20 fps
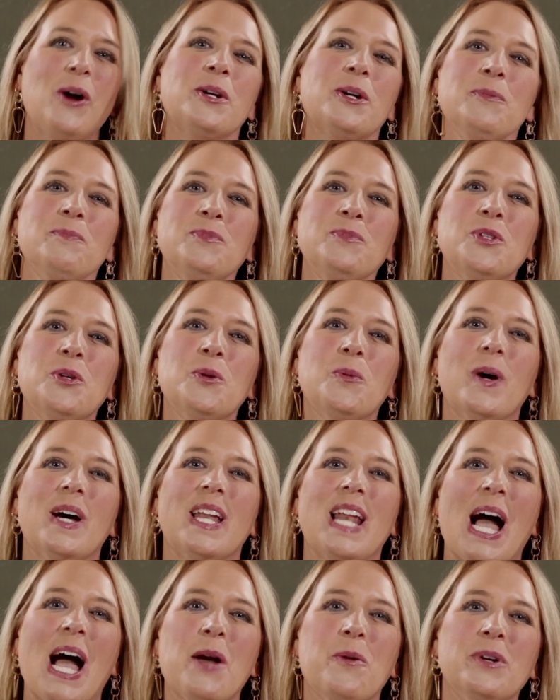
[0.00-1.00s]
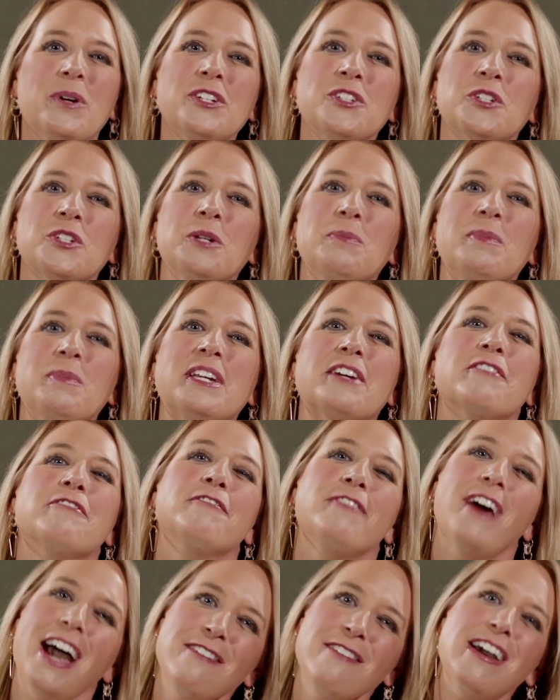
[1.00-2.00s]
Welcome to what I wish could be a
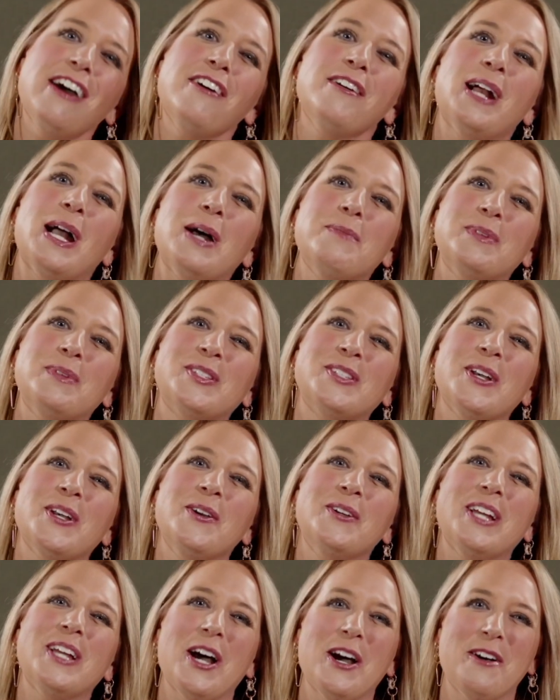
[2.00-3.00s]
5-hour episode